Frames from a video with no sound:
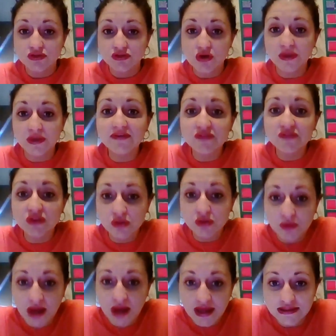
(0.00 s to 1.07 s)
So even though
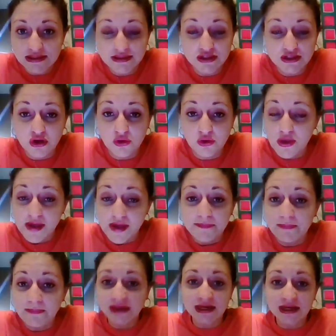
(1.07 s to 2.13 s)
you guys, you know,
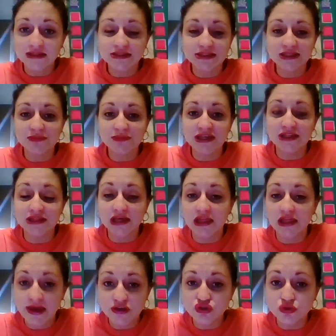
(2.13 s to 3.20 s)
might not see me in the
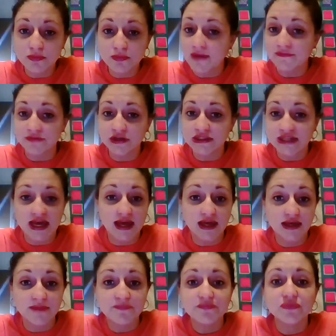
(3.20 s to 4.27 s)
classroom every
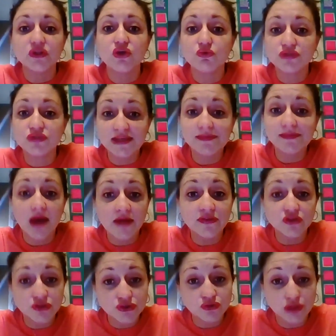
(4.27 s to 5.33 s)
day, you see me on
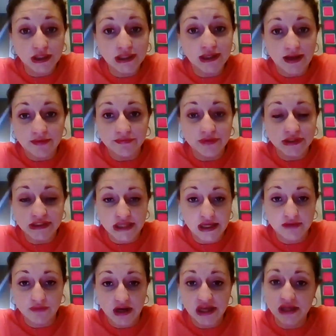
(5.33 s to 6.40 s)
the screen every day,
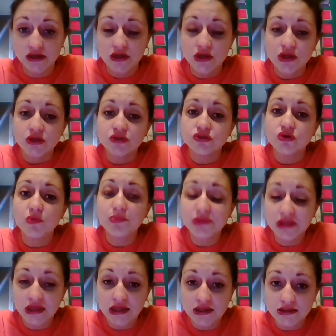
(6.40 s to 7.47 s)
right? So
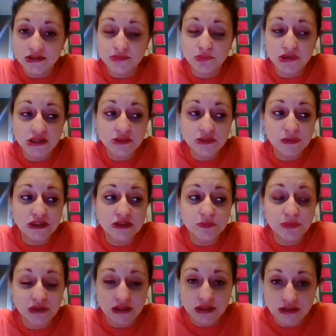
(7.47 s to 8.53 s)
please, please, please,
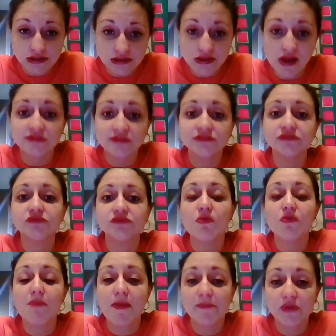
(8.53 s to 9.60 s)
please
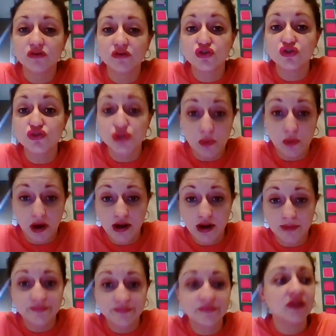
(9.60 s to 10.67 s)
remember to do your work.
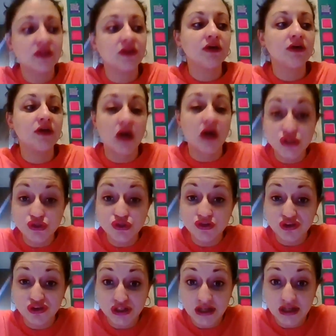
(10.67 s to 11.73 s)

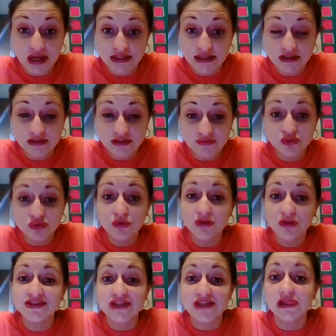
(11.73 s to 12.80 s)
139 days of
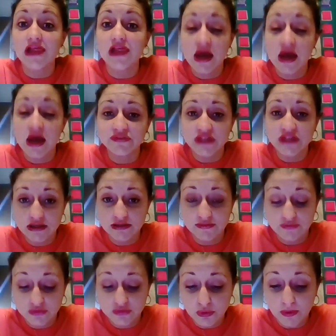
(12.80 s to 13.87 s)
school is a lot of days
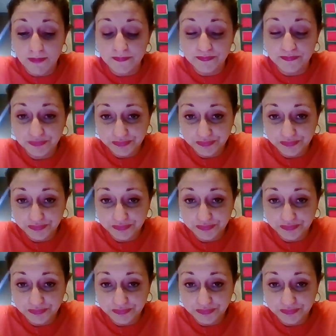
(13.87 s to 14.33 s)
of school.